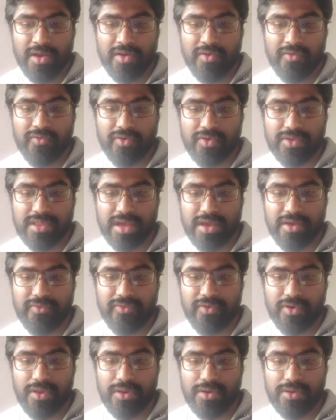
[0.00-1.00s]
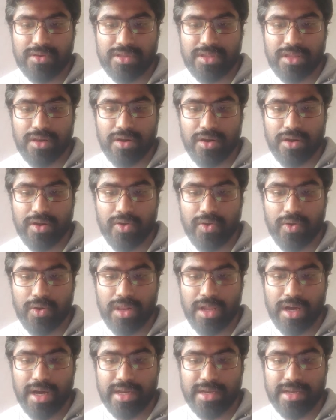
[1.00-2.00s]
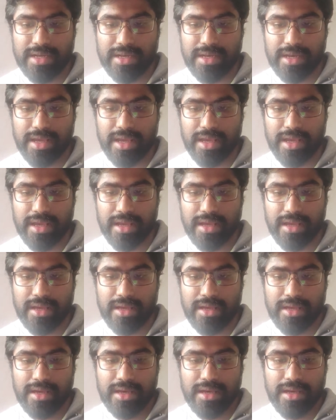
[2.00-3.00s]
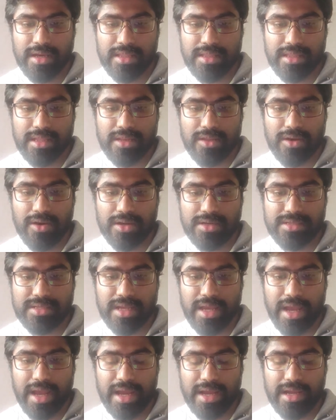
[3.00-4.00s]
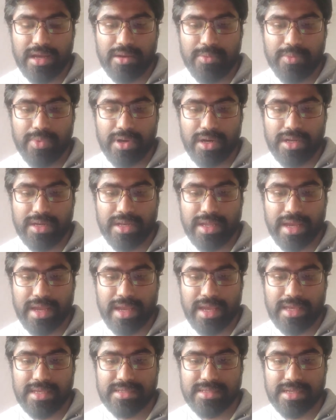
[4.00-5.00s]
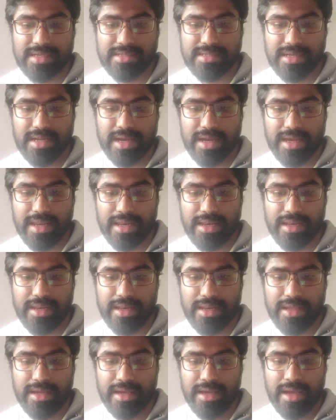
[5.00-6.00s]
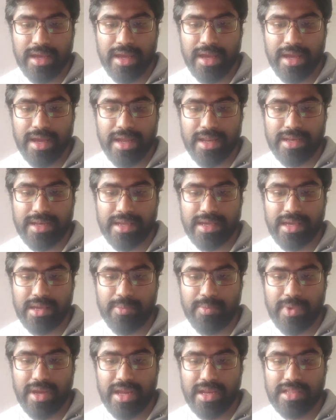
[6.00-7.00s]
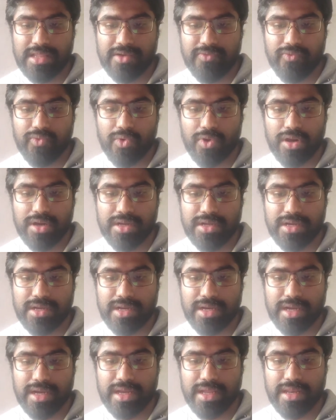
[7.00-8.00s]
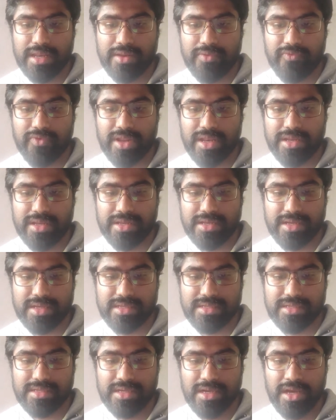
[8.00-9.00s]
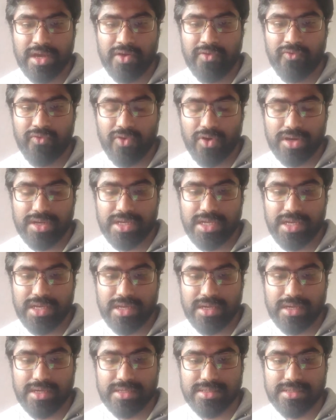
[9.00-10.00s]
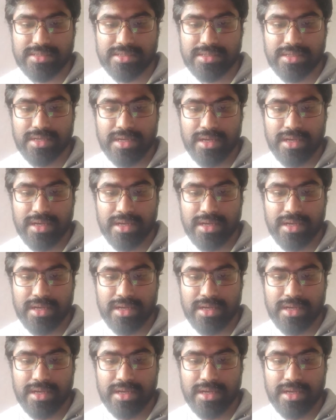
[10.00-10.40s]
for they followed the Lord wholeheartedly. The Lord's anger burned against Israel, and he made them wander in wilderness 40 years,